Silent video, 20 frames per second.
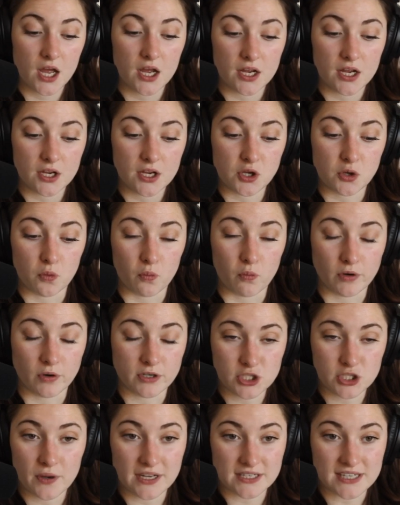once
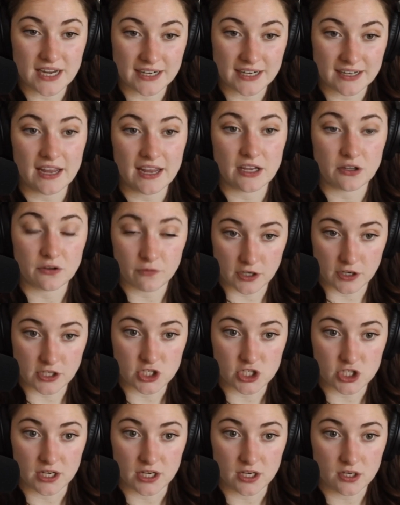you hit 10K, you've reached
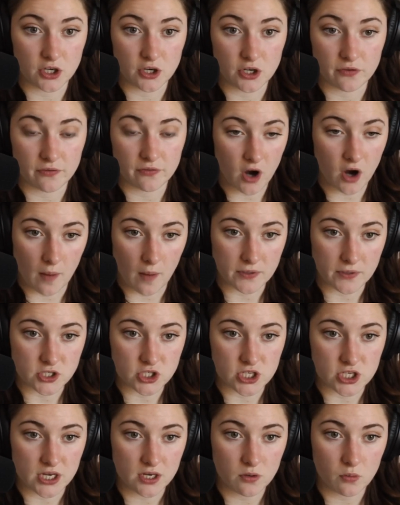it. You've accomplished
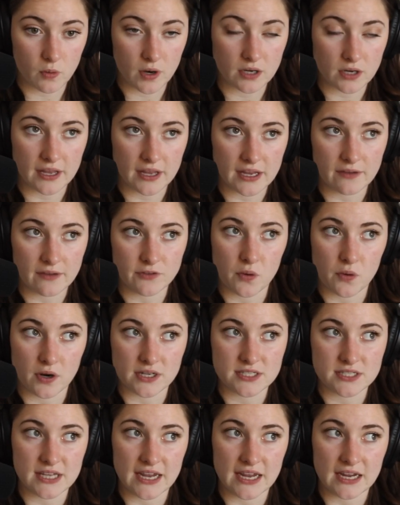it. Where like if you want to
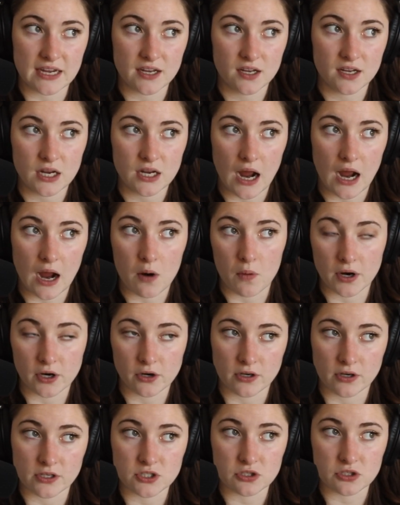say, I want to
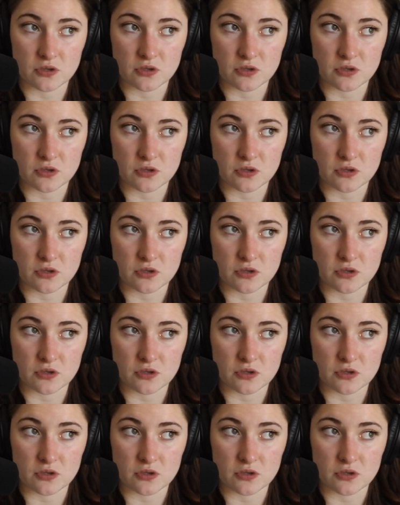grow on social